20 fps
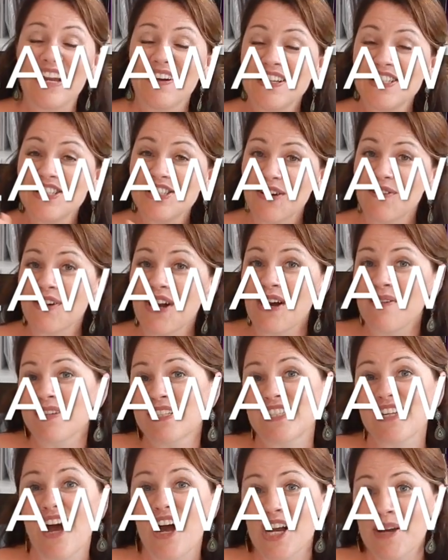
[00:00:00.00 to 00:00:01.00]
Now, I don't
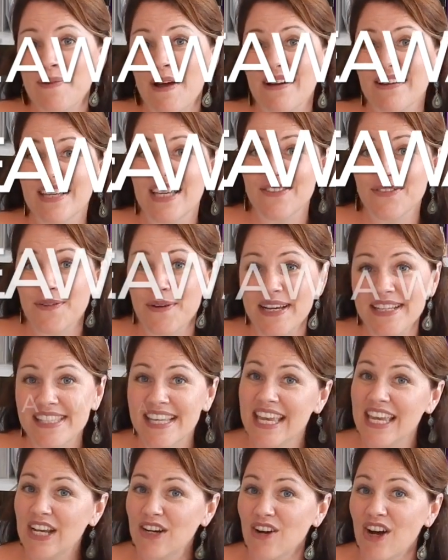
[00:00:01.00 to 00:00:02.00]
always talk about giveaways
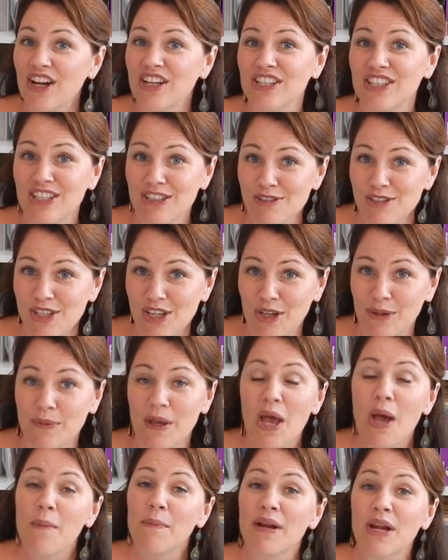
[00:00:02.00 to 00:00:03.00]
here on
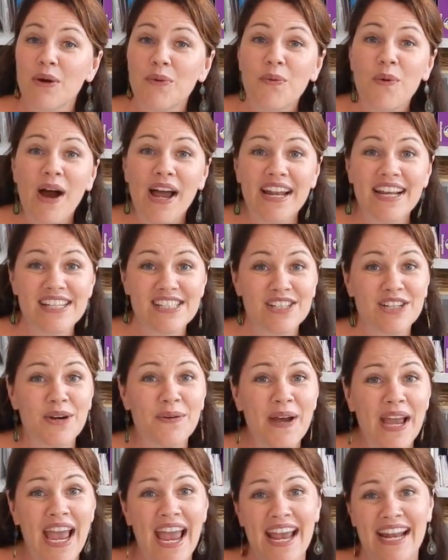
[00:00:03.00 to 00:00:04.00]
YouTube, but I wanted to go
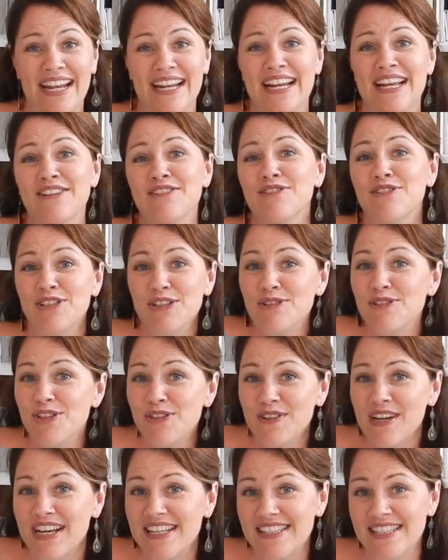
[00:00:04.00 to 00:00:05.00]
ahead and introduce
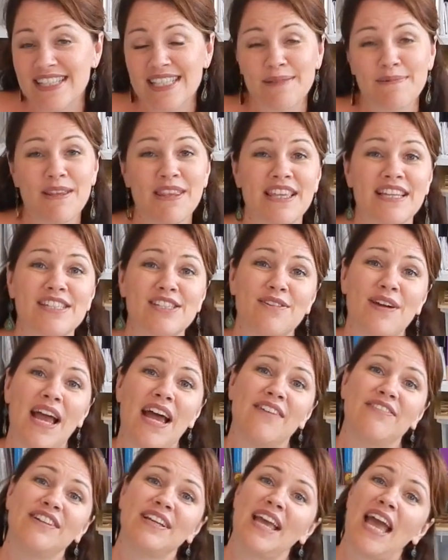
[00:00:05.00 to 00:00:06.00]
you guys to some of the things that
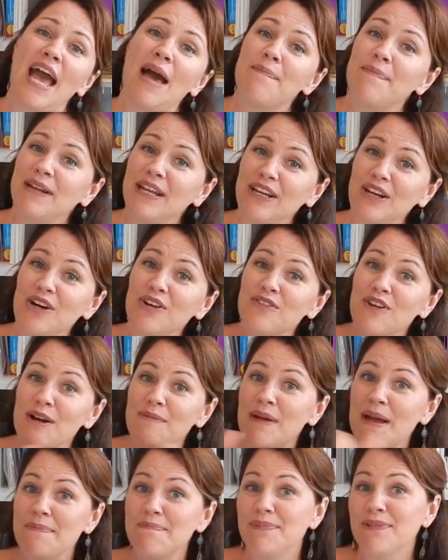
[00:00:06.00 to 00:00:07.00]
are happening over
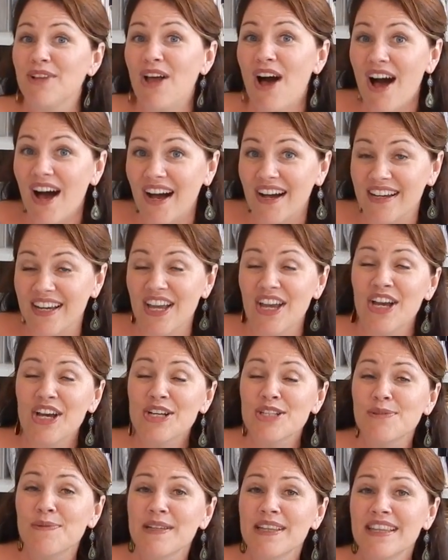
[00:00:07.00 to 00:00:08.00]
on my blog.
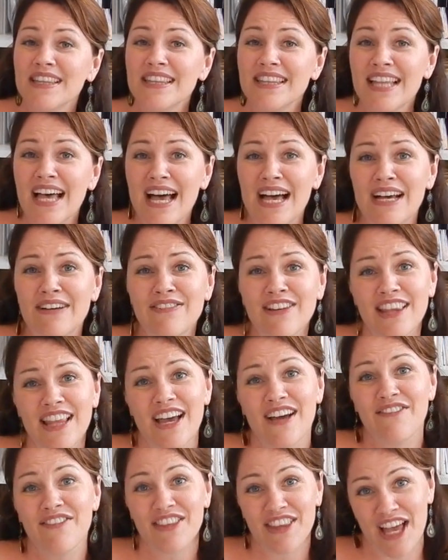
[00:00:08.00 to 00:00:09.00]
So I'd
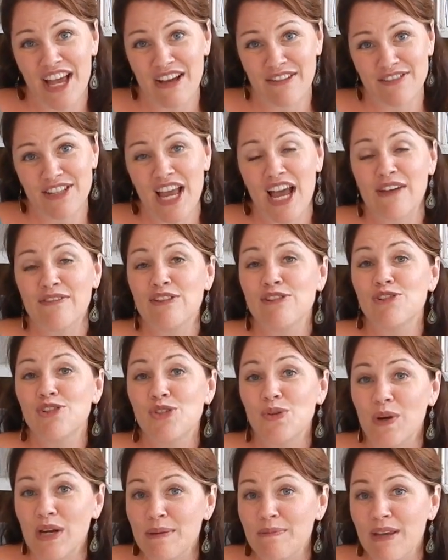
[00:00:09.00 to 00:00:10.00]
love to have you
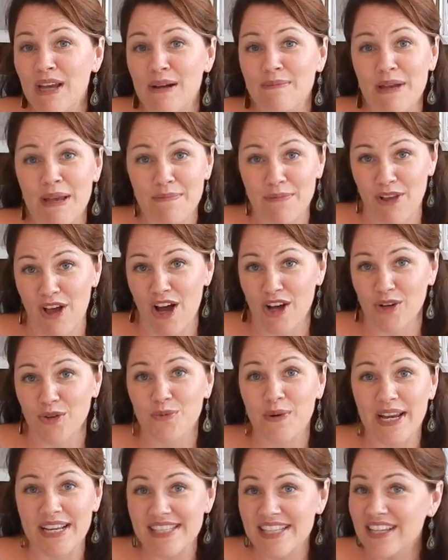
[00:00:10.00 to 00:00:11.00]
join me on my blog,
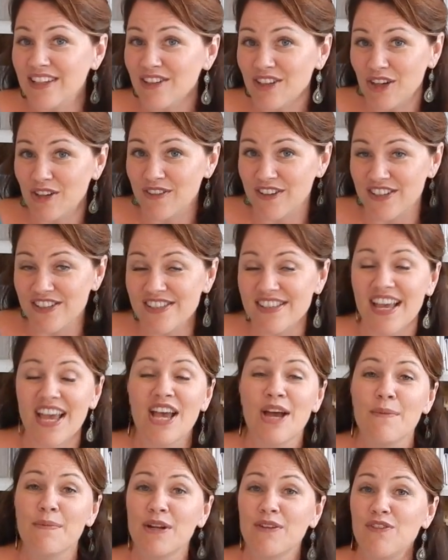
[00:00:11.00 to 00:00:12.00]
Raising Clovers.
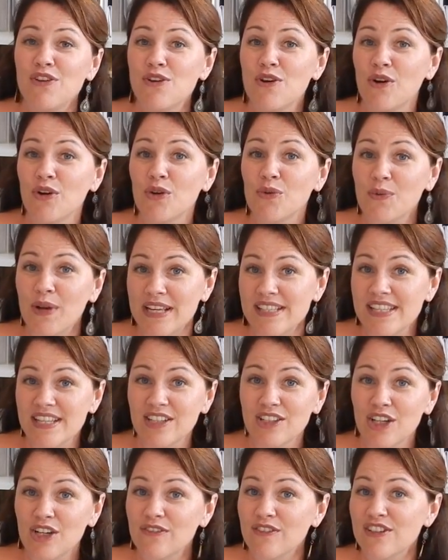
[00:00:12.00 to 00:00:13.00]
But if you go to
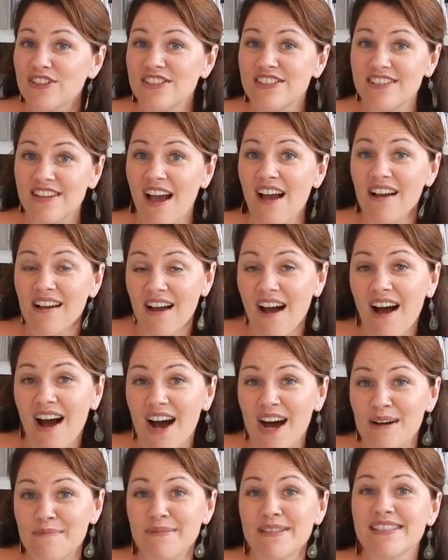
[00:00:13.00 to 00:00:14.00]

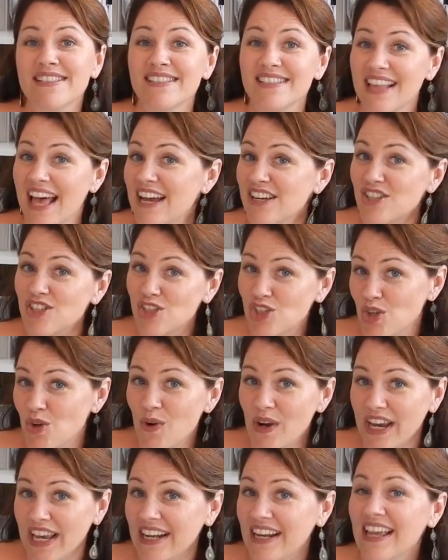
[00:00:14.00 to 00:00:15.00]

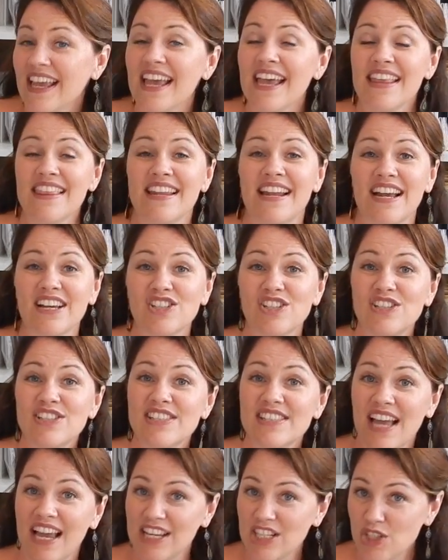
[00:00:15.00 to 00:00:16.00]
raisingclovers.com/join, that actually
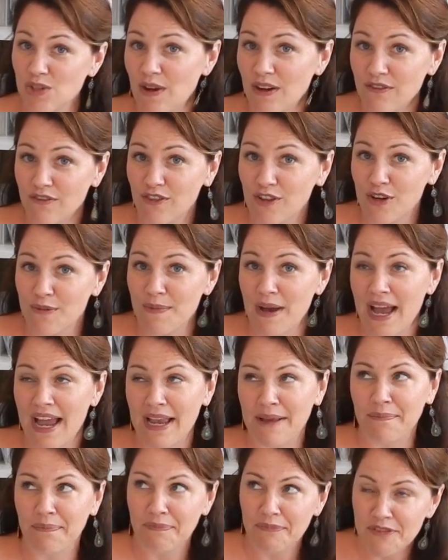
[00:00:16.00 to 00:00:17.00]
signs you up for
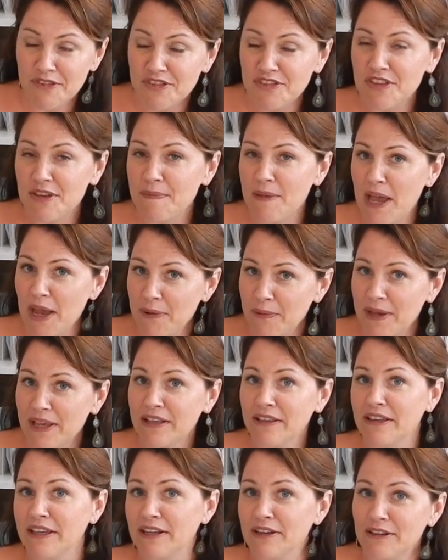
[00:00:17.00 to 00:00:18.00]
my
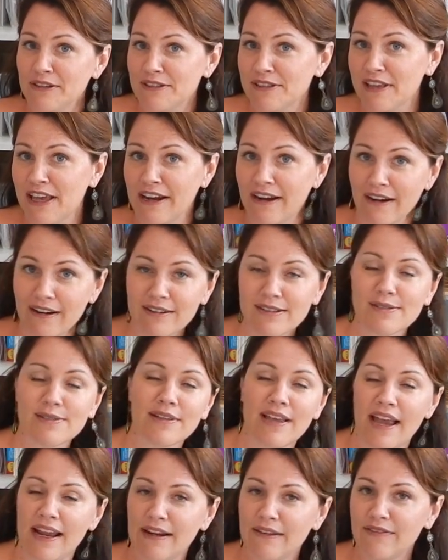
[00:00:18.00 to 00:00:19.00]
semi-weekly newsletter. It's
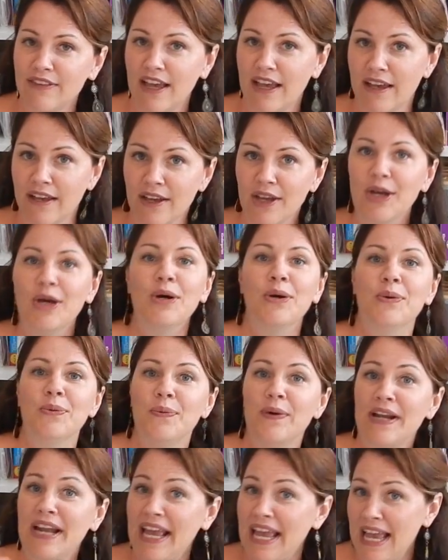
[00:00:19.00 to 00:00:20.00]
kind of the
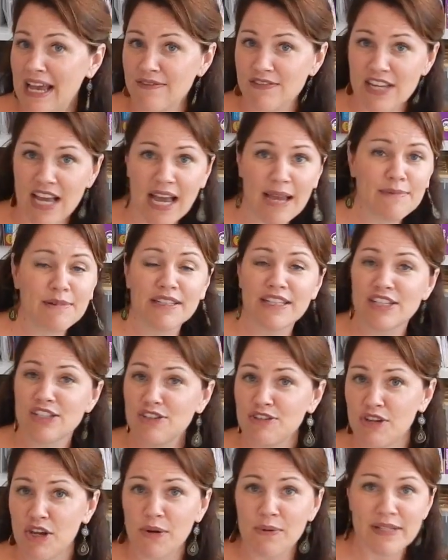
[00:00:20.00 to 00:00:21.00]
when I have time to let
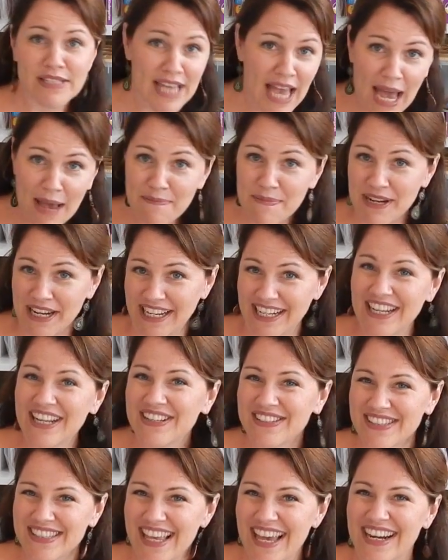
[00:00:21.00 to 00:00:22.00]
you know what's happening
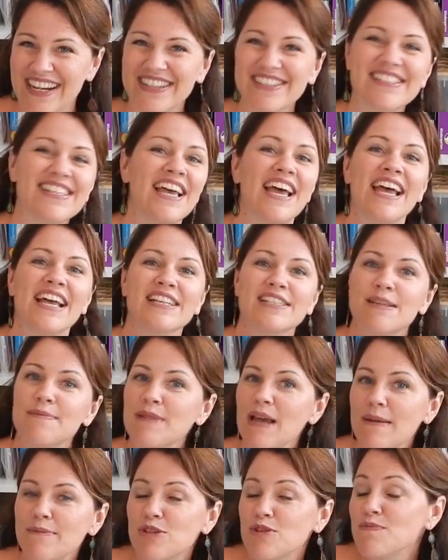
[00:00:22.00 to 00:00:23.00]
newsletters.
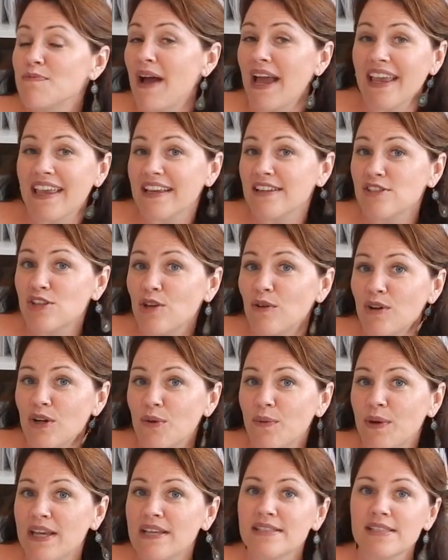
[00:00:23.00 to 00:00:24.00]
Sometimes you might get 2 in
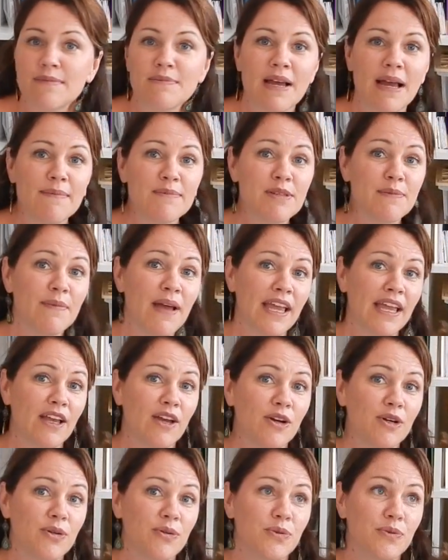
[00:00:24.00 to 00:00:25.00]
a week. Sometimes it might
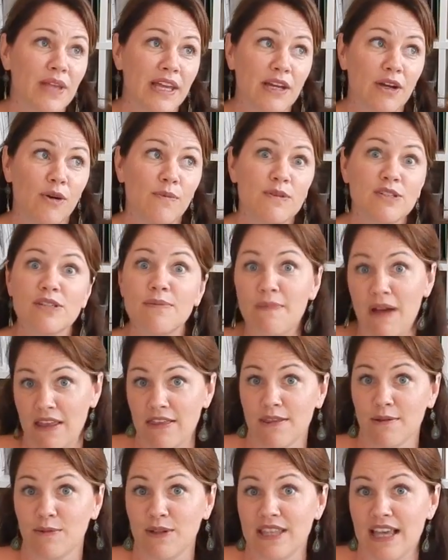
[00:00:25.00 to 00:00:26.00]
go like almost a
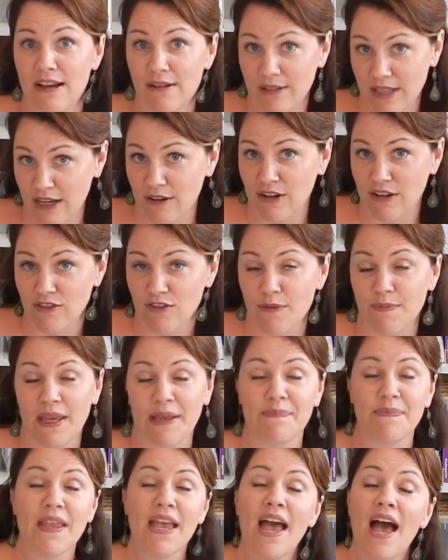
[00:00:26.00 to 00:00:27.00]
month without hearing from me.